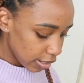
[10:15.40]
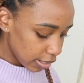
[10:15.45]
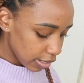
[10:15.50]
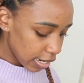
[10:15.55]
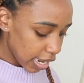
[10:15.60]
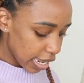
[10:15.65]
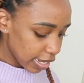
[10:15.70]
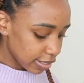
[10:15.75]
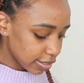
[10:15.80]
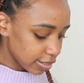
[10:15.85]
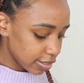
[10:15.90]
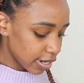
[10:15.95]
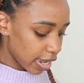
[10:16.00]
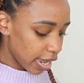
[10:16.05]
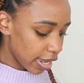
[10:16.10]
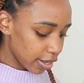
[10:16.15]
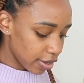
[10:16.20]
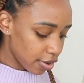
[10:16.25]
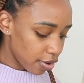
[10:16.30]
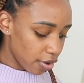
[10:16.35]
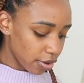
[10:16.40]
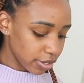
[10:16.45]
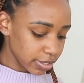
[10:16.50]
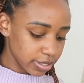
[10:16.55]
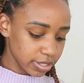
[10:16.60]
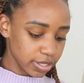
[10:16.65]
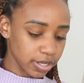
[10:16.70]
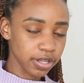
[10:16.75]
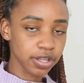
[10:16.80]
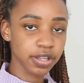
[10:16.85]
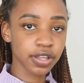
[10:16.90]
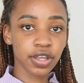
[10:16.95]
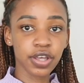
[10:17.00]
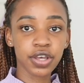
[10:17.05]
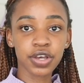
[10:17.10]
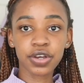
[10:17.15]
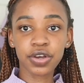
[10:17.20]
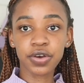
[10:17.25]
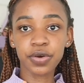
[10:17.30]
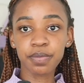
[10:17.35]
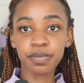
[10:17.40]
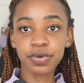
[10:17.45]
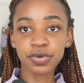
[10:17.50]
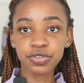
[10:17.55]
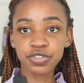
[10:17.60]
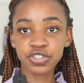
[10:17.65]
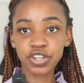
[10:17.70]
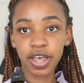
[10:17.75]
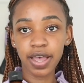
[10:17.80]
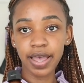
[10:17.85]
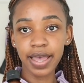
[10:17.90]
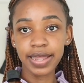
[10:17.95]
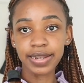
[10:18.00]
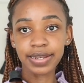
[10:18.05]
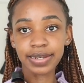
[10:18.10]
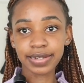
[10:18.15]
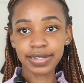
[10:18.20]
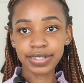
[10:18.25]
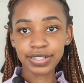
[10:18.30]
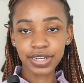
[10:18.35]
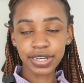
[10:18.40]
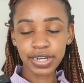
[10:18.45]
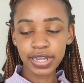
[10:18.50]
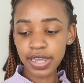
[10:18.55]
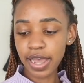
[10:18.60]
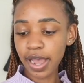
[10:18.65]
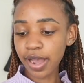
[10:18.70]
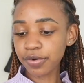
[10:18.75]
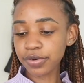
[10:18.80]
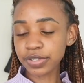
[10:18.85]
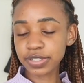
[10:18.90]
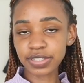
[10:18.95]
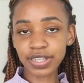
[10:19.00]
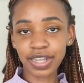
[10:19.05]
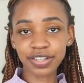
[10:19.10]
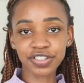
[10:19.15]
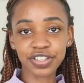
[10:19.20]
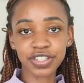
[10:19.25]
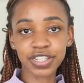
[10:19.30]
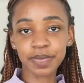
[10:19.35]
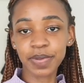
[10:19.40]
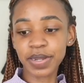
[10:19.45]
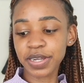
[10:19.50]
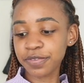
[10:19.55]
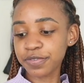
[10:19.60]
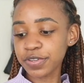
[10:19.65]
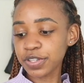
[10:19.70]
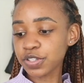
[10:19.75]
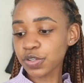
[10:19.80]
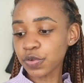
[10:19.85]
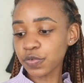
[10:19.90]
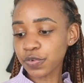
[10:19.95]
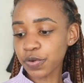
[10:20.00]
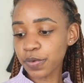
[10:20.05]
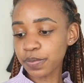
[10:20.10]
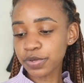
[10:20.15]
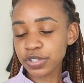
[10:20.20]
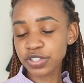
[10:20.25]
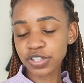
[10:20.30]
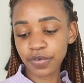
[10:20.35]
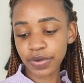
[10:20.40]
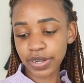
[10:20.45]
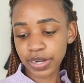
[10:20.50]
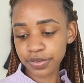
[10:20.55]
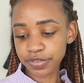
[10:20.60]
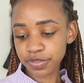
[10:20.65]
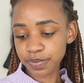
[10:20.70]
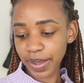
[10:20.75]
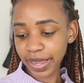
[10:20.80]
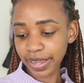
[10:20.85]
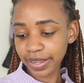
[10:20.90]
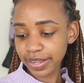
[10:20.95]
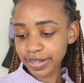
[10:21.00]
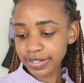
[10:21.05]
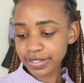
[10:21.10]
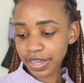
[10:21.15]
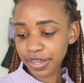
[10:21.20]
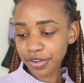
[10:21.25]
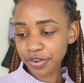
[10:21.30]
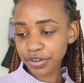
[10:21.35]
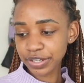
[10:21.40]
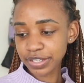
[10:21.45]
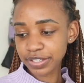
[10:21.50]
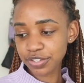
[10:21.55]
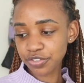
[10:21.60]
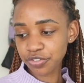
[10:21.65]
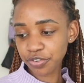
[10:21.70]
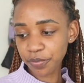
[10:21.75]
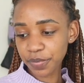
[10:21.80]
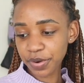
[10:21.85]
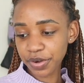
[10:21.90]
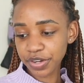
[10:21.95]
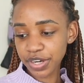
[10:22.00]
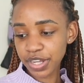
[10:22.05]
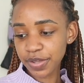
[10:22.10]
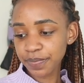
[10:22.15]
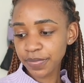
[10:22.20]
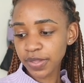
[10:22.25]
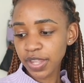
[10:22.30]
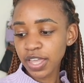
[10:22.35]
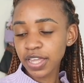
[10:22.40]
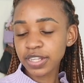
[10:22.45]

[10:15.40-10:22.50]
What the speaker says: Next, I got kombucha, and literally I was searching the benefits of kombucha while I was buying it. I got strawberry.